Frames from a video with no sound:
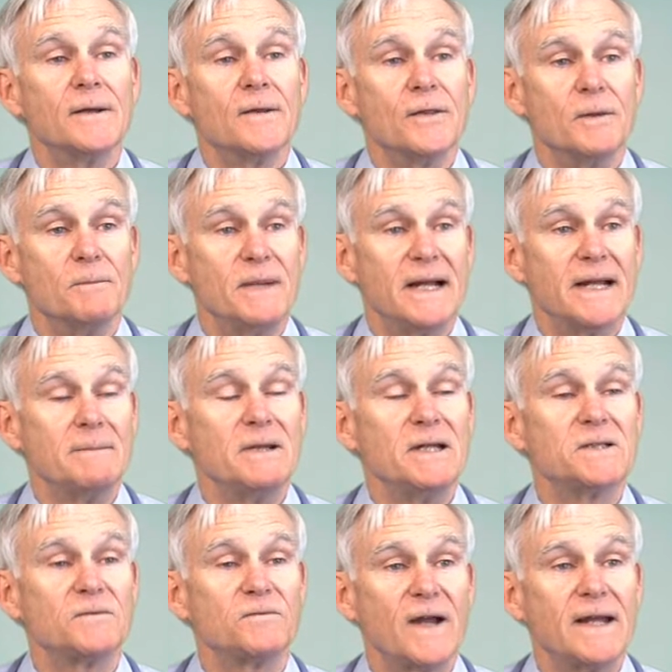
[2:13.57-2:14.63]
The
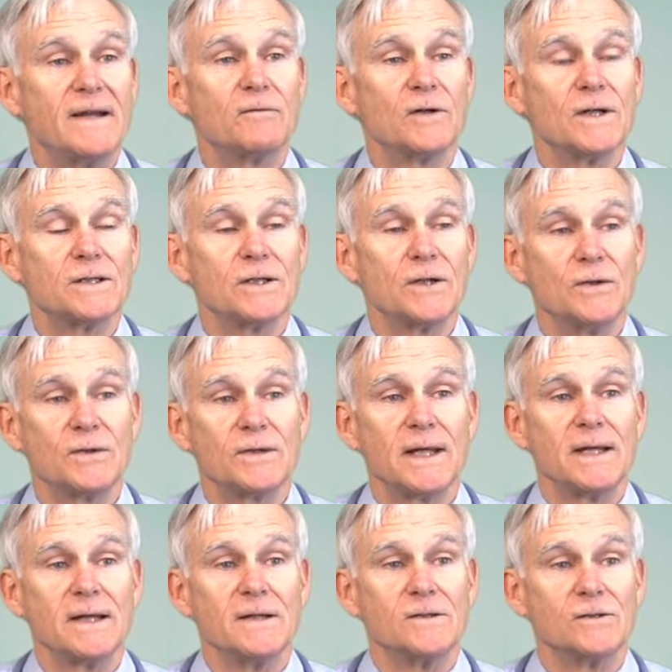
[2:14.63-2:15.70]
baby's favorite two
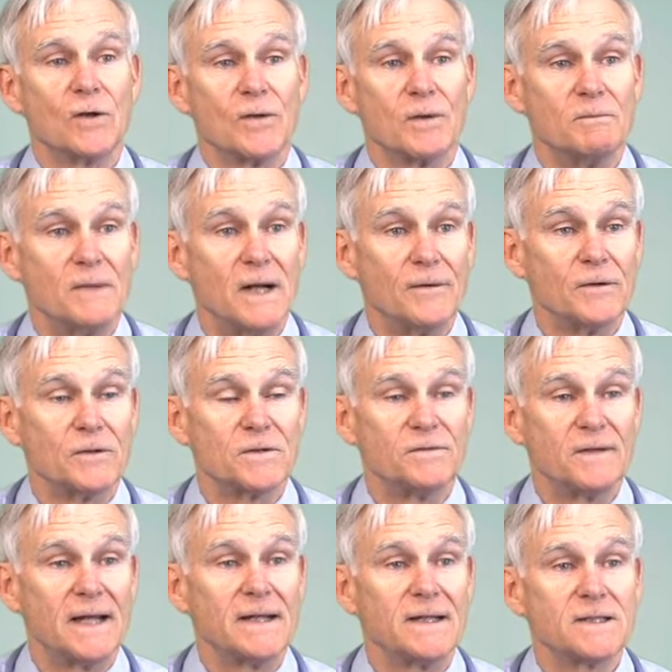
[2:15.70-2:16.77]
things are the mother's
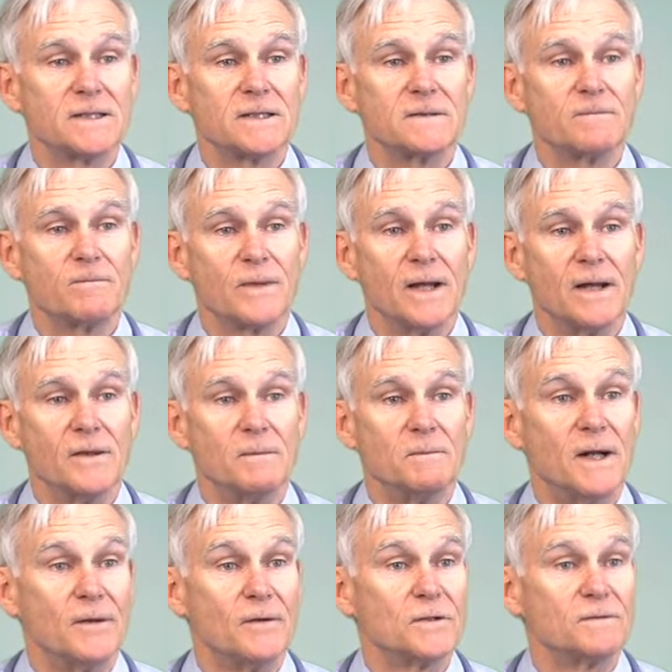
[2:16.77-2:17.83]
face and the
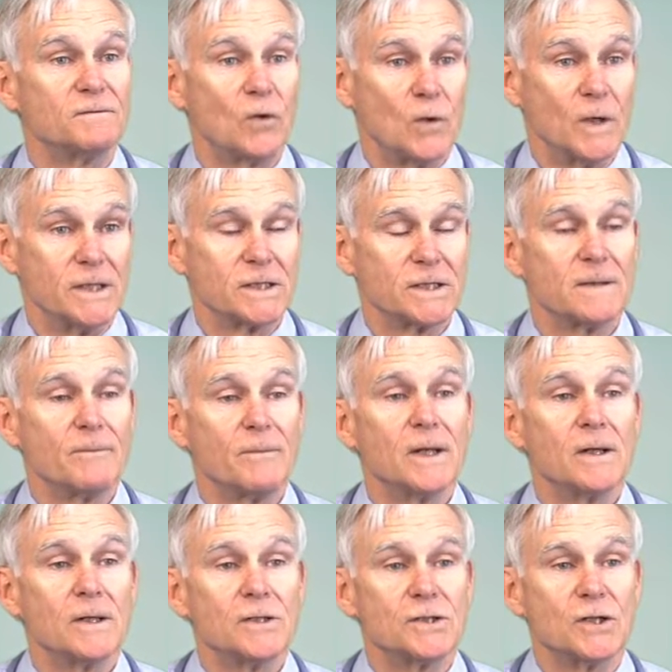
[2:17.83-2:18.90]
mother's voice.
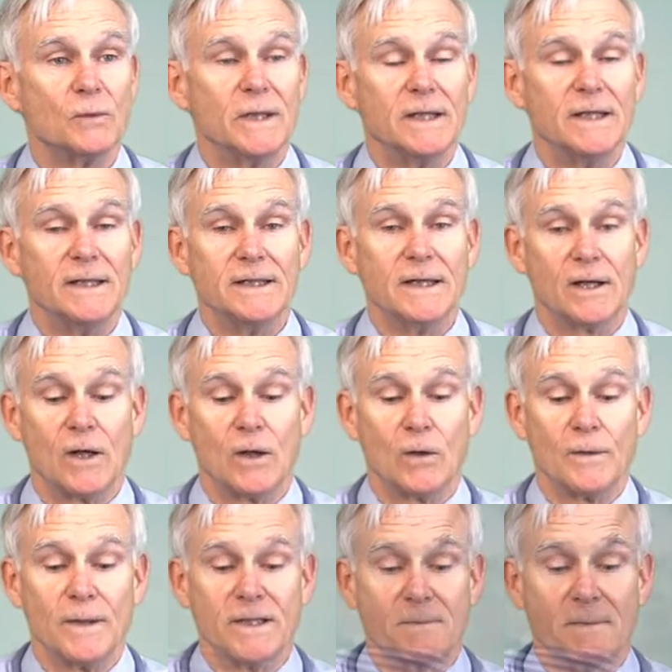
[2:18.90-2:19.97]
So we need to
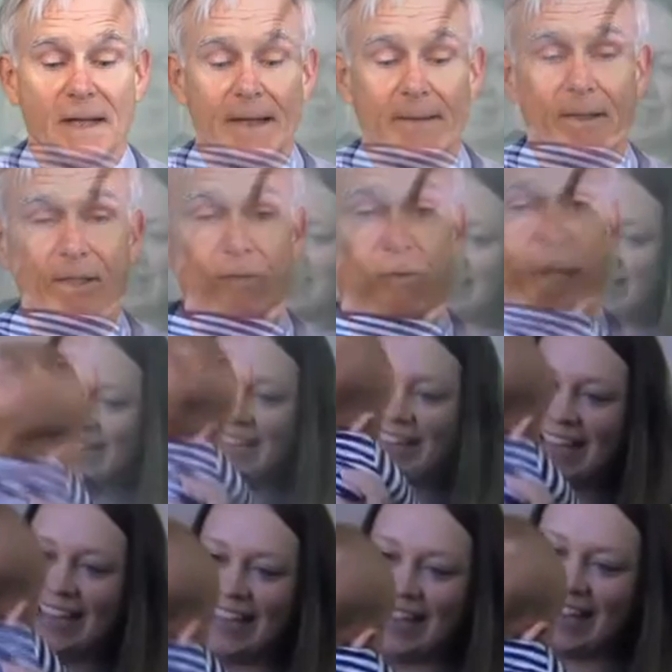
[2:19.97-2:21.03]
hold these babies right
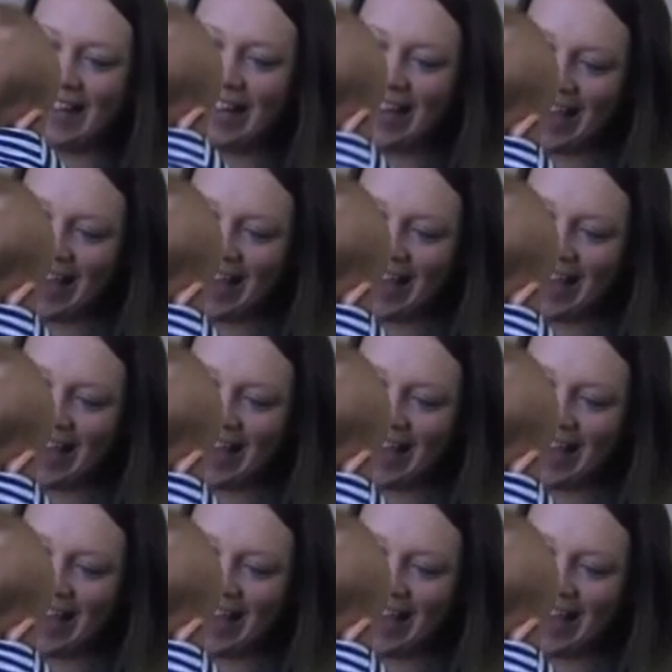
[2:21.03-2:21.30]
out in front